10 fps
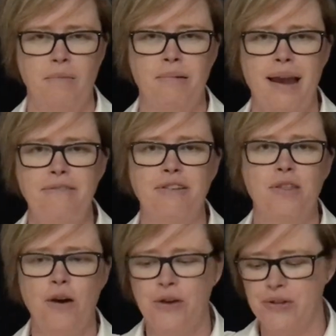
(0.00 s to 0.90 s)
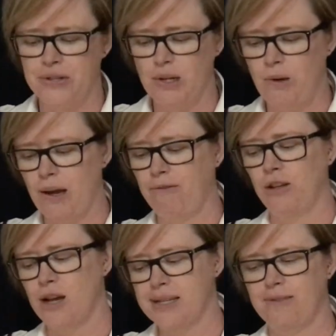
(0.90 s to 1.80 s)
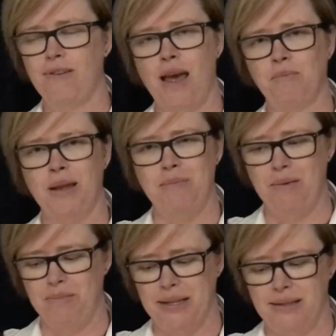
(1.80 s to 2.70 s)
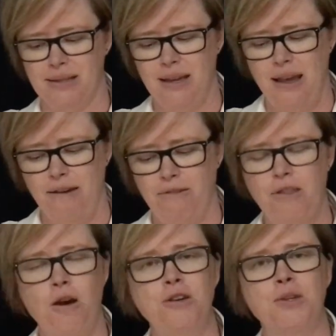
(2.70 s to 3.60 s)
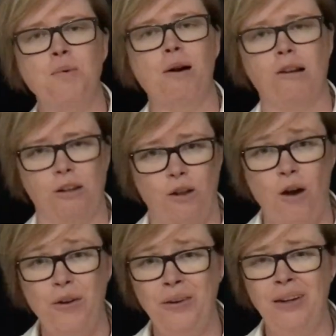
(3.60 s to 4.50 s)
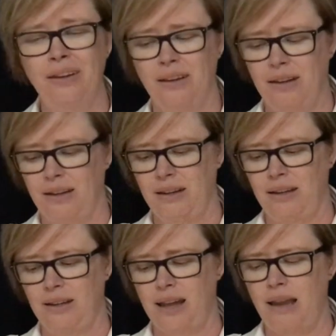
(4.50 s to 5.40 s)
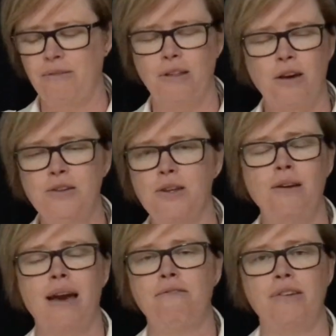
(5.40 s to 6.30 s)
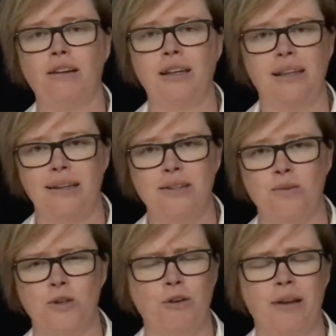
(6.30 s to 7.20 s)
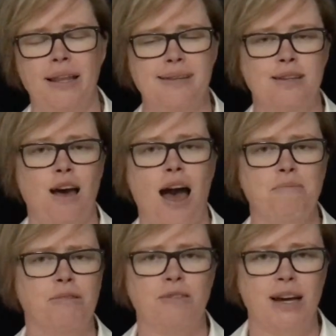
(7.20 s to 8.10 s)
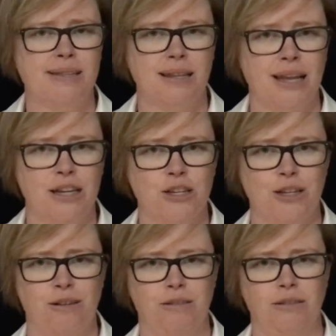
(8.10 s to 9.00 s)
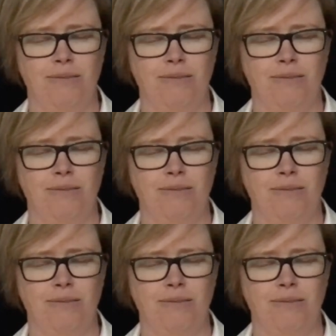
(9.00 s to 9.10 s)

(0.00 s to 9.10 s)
Pray for those who have lost family members, for those who are alone, and for those who have very little during this time of isolation.